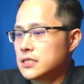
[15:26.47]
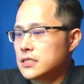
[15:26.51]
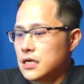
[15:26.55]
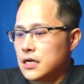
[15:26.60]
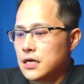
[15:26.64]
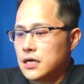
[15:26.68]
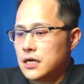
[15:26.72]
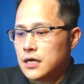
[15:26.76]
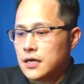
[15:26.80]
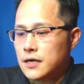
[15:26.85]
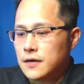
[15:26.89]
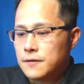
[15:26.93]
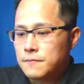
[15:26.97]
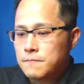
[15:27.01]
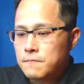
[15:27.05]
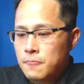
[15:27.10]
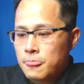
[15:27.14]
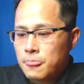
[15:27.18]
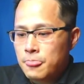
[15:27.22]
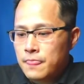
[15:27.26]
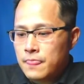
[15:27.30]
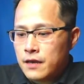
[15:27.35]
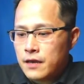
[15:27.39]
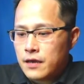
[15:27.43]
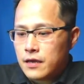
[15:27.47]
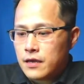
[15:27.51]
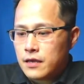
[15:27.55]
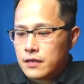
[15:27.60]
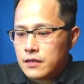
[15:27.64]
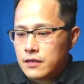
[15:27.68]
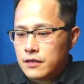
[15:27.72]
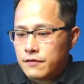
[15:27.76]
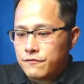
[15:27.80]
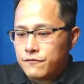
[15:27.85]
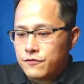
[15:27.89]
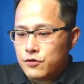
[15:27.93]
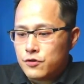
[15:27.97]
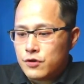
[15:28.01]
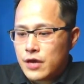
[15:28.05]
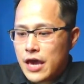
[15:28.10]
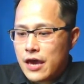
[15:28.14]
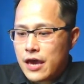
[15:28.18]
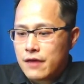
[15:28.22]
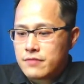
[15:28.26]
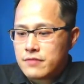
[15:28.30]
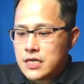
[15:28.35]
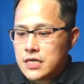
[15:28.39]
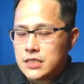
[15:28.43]
and if you
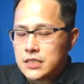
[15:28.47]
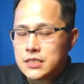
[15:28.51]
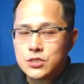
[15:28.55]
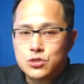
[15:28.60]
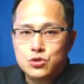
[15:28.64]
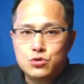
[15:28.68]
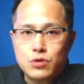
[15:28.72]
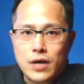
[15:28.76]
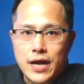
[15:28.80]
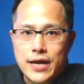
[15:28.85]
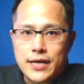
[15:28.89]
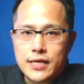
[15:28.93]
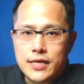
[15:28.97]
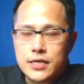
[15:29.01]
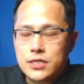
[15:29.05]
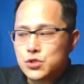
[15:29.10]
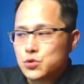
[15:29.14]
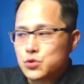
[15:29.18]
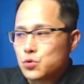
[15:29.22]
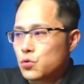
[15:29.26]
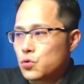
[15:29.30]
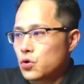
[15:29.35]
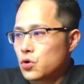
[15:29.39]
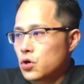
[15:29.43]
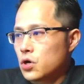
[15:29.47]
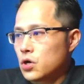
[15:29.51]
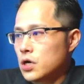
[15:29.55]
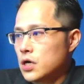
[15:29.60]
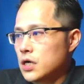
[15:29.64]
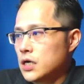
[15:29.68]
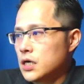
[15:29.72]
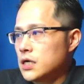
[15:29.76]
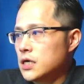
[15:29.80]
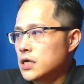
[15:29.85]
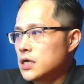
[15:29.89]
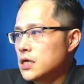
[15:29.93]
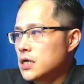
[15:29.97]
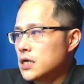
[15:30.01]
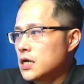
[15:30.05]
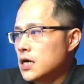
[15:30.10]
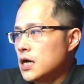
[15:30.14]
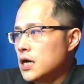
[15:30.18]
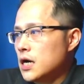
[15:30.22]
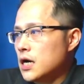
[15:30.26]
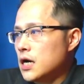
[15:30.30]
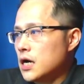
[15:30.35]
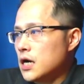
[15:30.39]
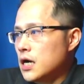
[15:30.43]
have any strategy or
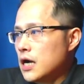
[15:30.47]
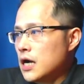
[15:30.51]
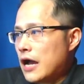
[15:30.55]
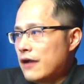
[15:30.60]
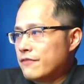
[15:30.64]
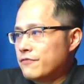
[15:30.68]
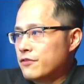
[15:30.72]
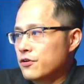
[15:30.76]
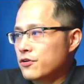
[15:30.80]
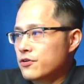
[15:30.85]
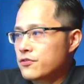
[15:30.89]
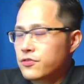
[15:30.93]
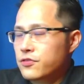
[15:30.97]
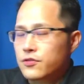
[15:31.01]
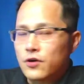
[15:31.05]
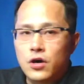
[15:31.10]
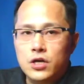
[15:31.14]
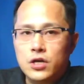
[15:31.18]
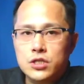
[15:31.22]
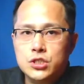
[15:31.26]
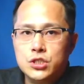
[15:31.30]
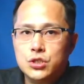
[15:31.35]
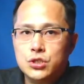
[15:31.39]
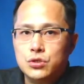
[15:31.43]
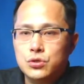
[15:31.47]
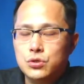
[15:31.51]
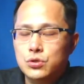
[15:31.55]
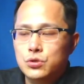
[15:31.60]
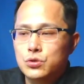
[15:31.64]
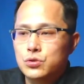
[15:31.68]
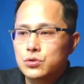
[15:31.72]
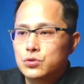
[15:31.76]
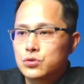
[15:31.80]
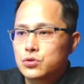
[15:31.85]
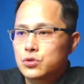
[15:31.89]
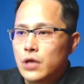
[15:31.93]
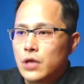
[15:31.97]
have your thoughts to,